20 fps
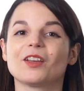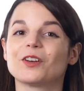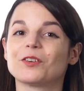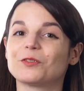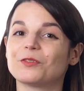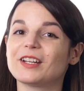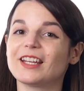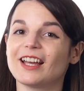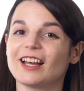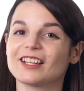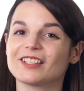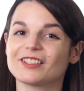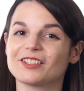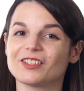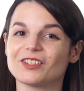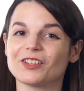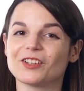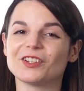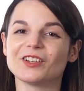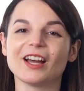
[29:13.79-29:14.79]
We asked
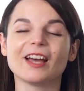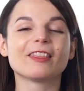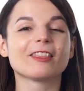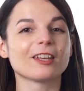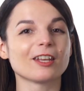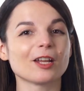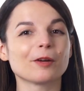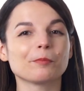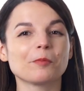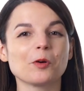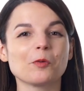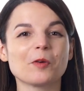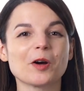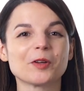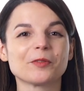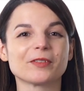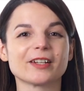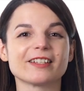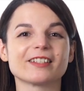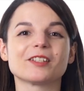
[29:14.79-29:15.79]
you, and the
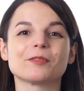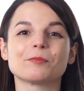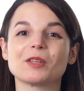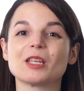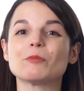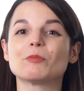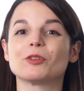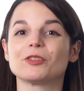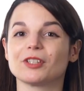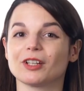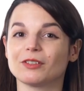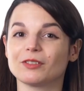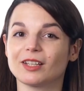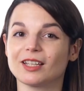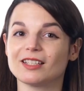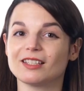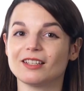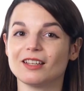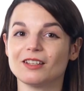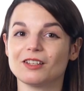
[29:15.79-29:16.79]
#1 reason people don't
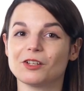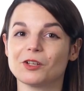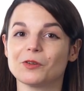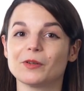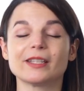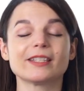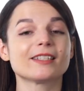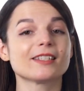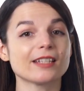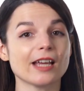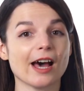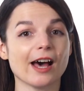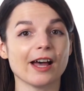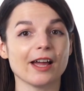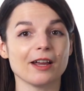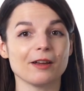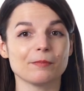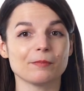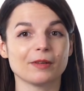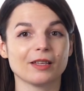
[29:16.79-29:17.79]
continue is
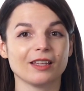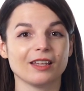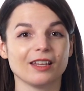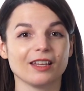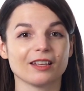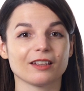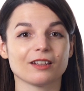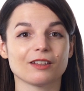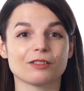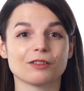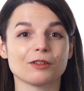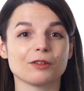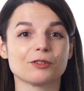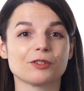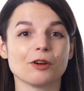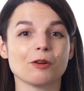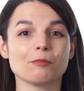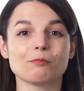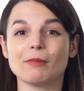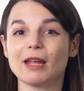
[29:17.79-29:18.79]
time. Either you
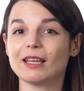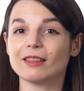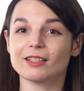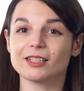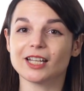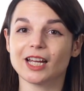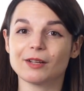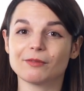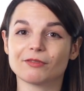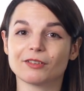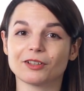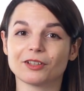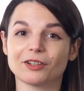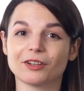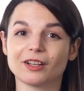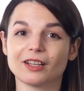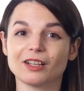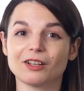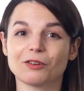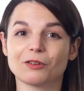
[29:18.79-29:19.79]
don't make the time for
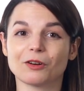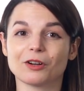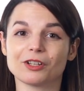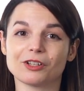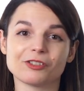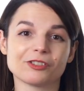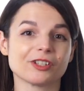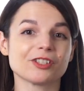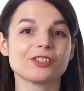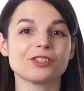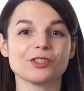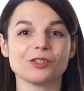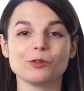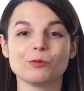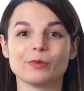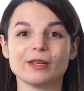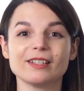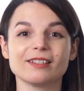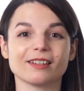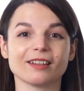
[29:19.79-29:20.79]
learning or you're just too
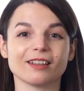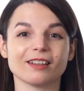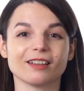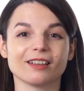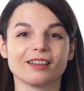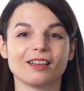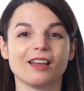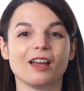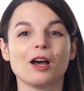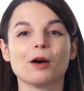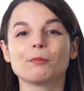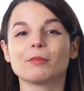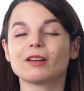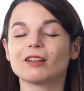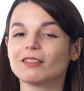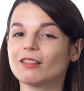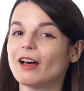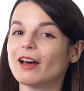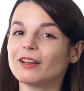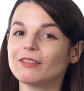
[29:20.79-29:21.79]
busy. But a
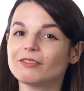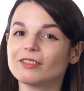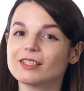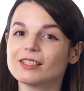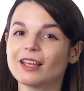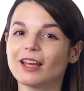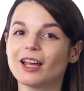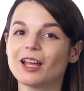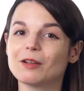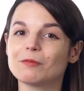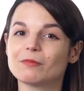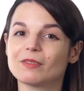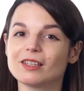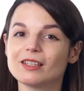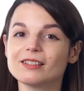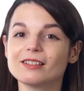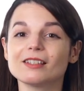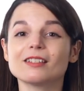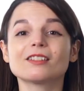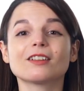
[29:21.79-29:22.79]
lot of the time,
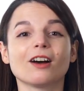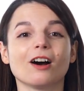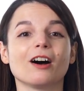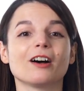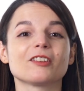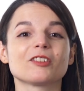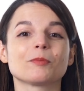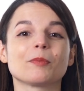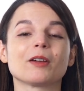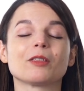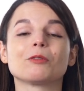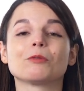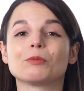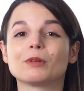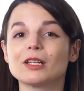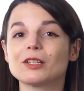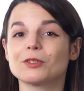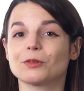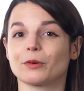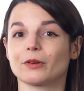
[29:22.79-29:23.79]
this is caused by the
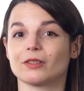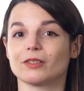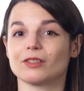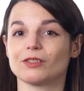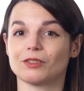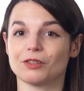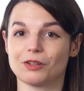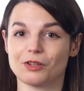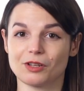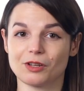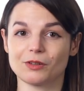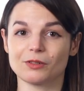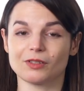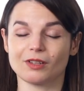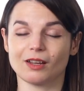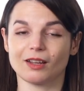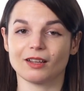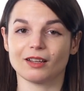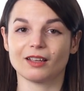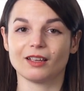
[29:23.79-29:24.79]
resources you're
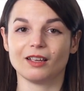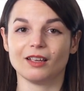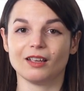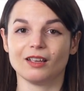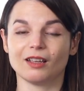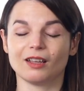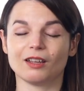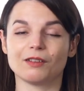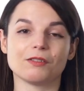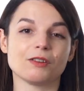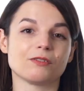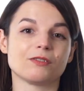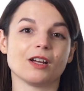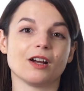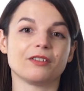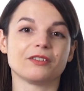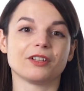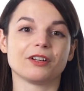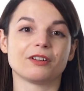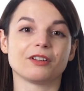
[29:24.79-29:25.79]
using. If you've
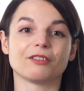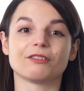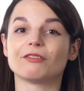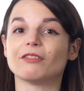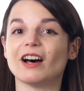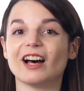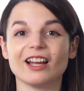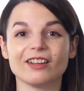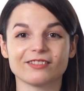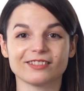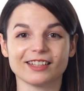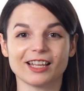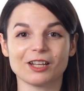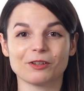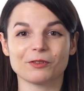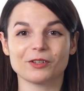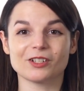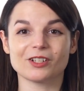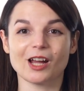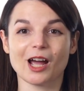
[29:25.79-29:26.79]
downloaded 5
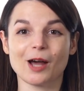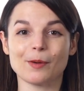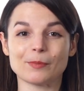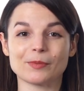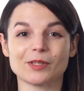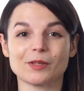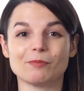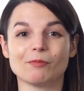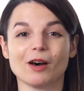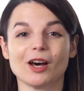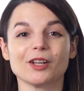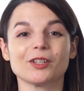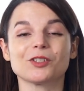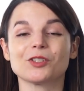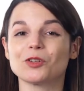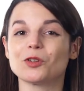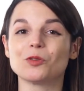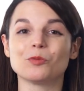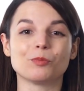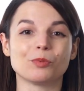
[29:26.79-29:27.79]
language apps and bought
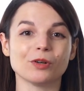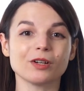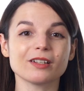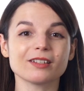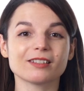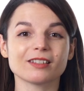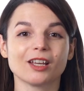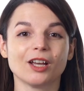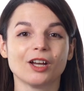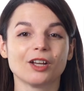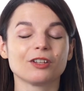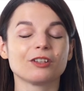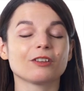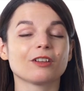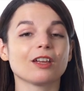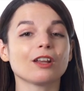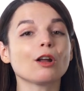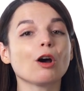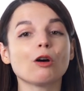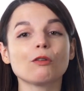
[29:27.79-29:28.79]
2 books, you'll
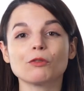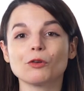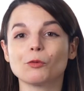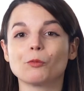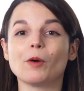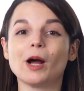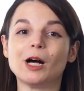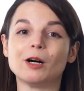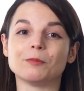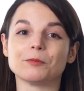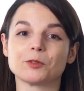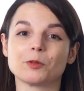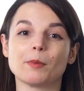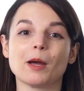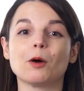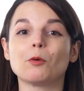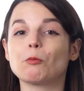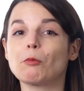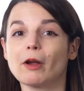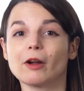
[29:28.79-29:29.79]
get overwhelmed
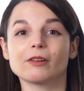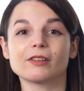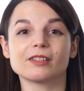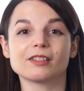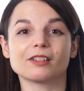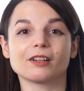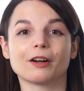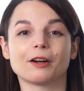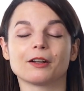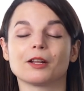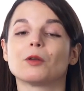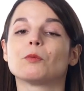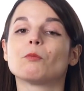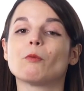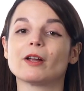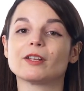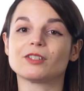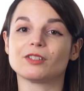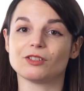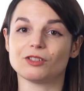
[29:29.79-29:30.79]
about where to start and
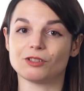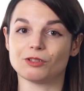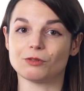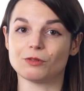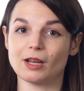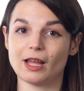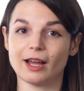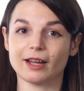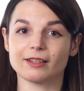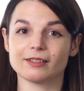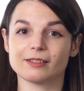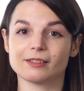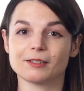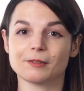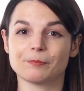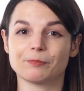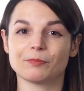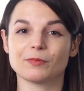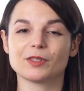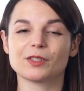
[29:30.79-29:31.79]
what to do
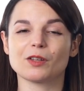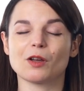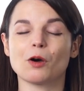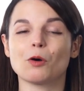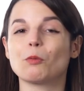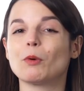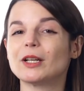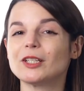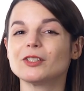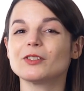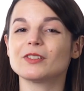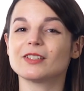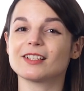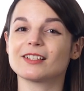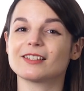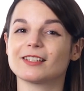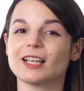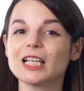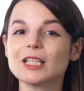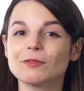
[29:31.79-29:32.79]
next. So what do
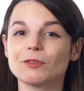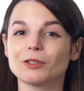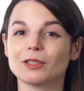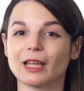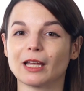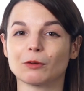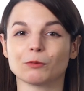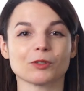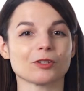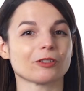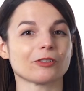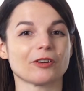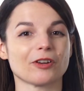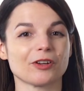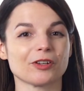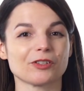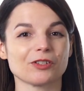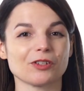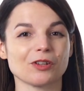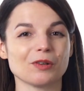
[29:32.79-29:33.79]
successful language
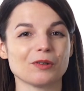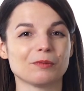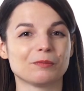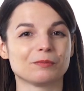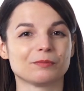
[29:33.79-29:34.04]
learners do?